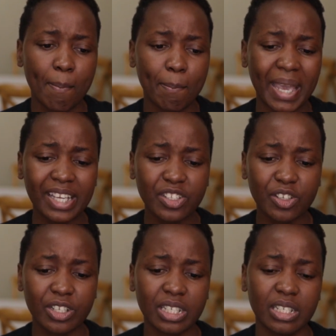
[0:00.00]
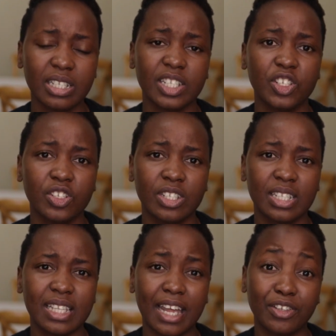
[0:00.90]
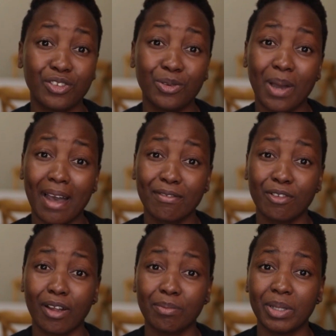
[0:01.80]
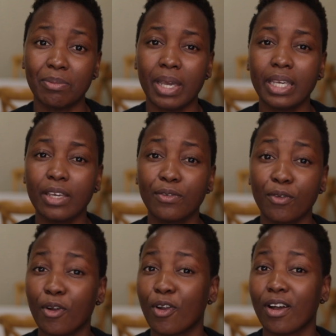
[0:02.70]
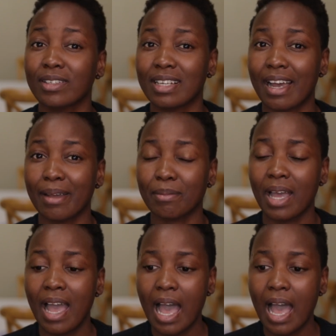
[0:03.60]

make certain decisions that you have not been making for a long time.